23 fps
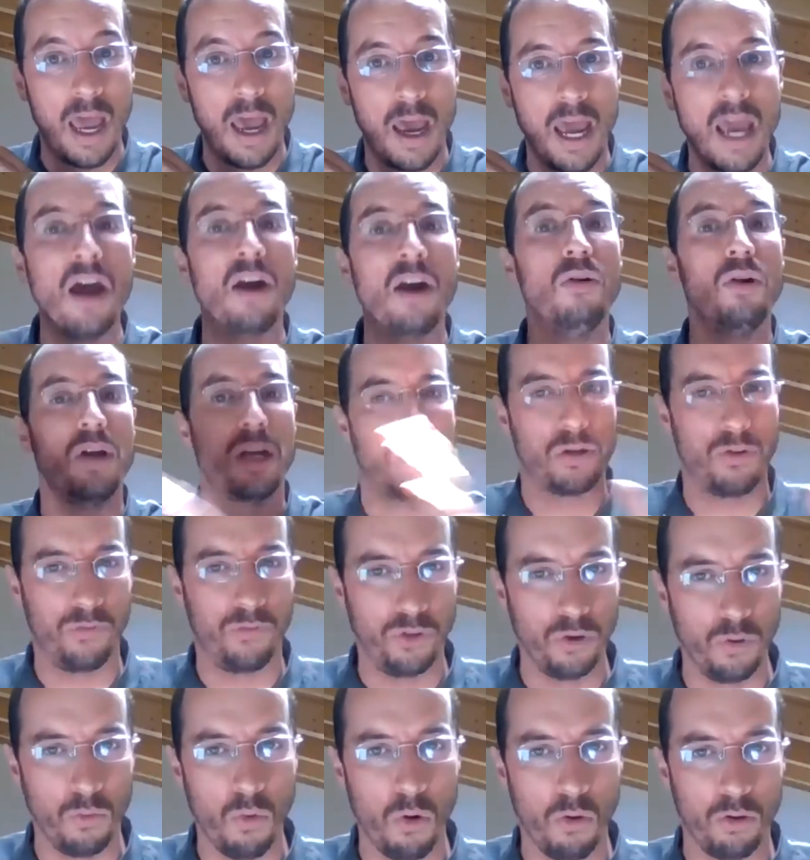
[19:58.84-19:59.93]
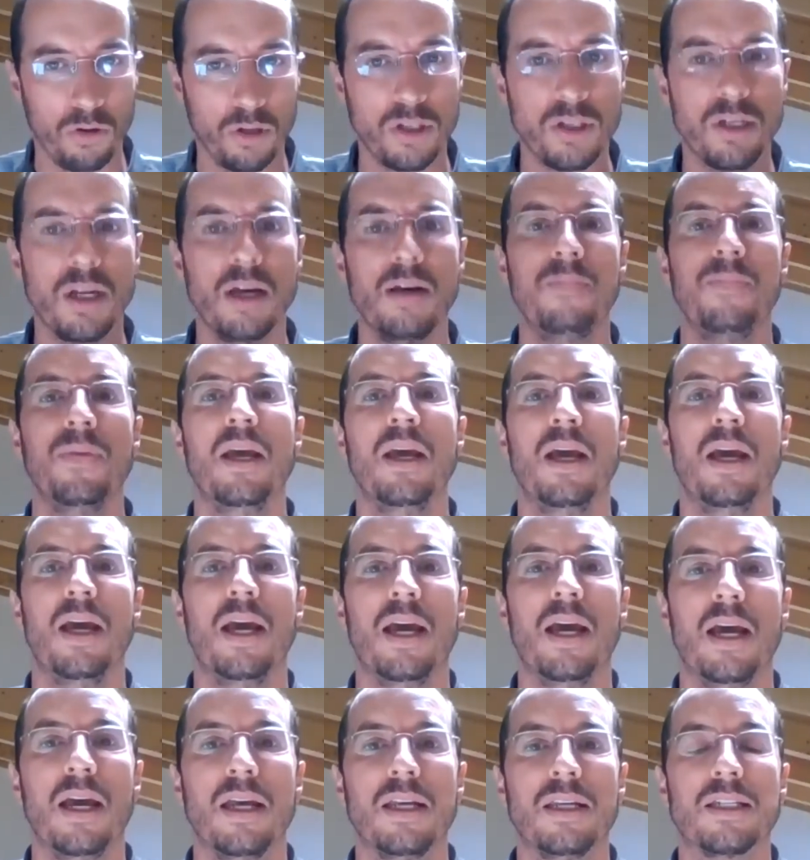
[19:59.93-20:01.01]
areas of the world,
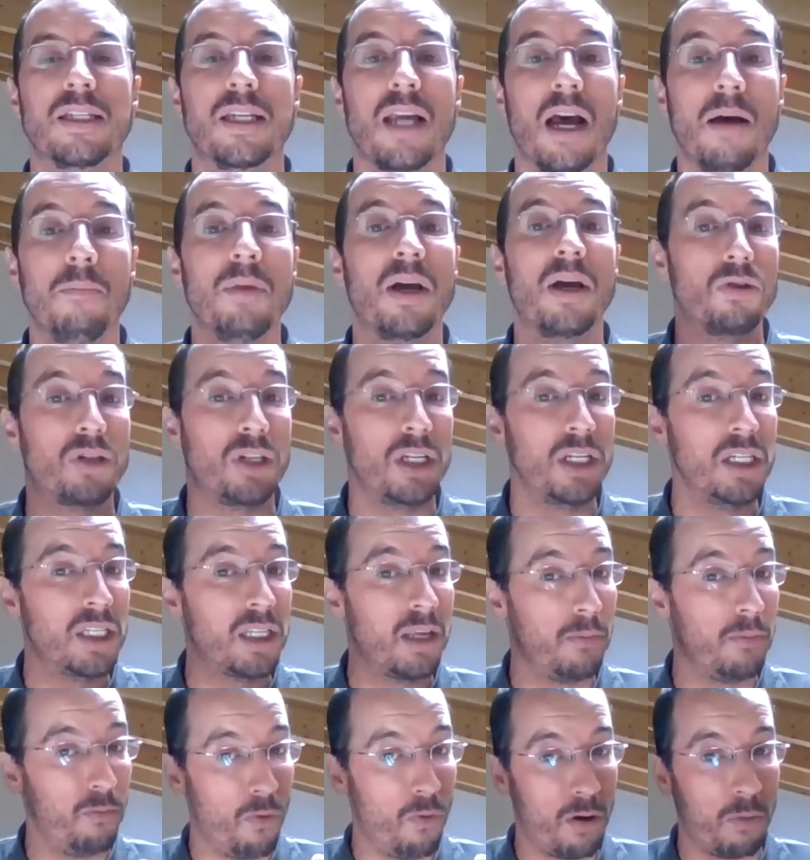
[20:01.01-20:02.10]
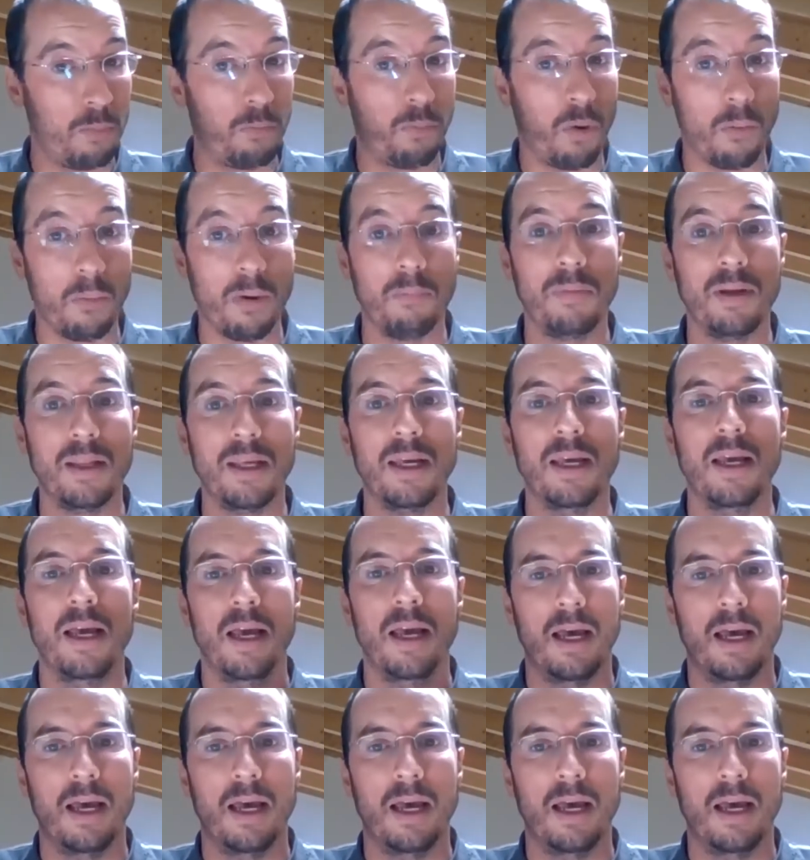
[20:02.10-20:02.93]
some ecosystems were probably,